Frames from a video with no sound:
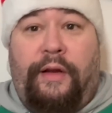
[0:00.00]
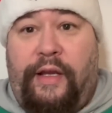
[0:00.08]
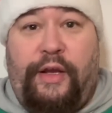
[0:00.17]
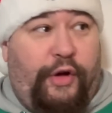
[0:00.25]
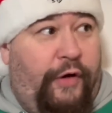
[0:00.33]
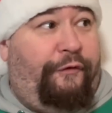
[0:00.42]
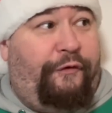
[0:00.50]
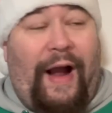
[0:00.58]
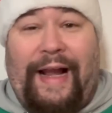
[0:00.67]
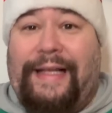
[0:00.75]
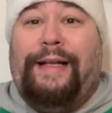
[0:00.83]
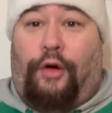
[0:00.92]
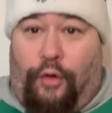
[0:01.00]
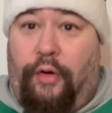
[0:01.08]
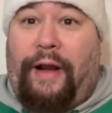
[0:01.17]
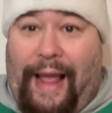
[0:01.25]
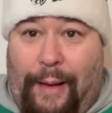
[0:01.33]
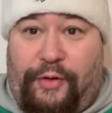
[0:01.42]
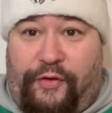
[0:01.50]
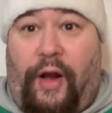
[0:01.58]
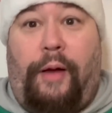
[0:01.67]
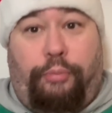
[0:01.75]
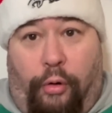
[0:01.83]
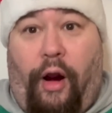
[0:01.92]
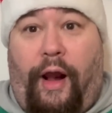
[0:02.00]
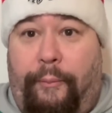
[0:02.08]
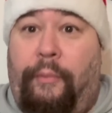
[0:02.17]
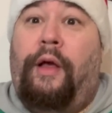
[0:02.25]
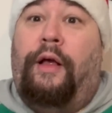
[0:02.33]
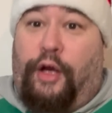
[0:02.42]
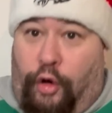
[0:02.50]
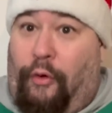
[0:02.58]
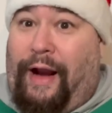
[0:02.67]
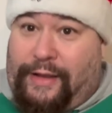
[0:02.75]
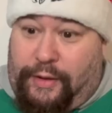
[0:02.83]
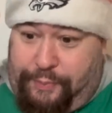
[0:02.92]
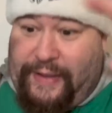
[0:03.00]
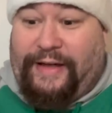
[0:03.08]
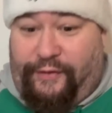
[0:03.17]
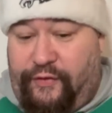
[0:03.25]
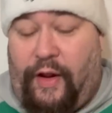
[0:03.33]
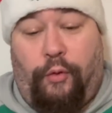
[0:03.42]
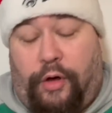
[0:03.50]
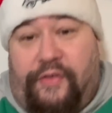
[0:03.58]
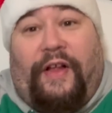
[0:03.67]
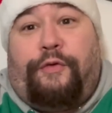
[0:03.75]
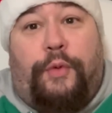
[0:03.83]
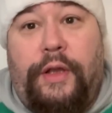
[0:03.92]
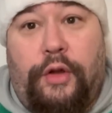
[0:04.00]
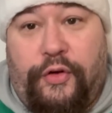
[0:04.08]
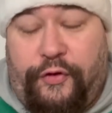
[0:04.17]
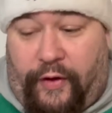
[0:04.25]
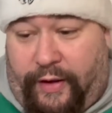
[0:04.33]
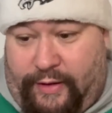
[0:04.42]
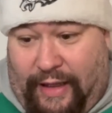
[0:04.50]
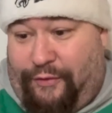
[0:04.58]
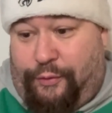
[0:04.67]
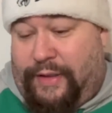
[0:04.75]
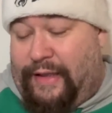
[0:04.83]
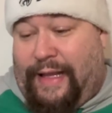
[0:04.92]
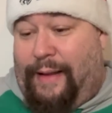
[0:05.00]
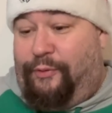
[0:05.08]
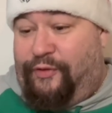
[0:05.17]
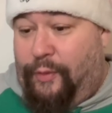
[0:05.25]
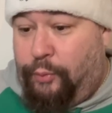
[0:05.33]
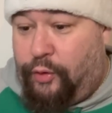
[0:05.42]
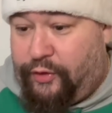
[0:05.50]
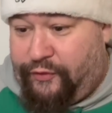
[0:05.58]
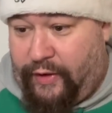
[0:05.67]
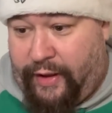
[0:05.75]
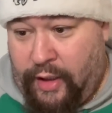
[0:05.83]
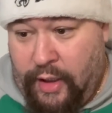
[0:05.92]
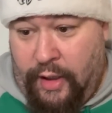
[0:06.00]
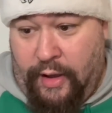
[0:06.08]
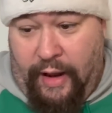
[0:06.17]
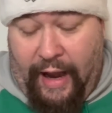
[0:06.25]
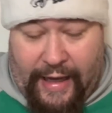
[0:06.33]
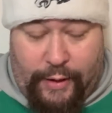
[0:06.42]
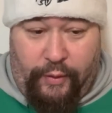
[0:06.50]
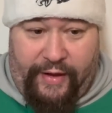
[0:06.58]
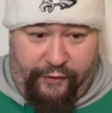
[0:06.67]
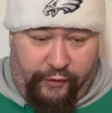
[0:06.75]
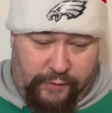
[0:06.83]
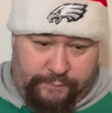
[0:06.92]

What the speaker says: you can find it on Amazon Prime, Erect Penis Network. Because that's what it looks like. That's what the damn symbol looks like. Anyways,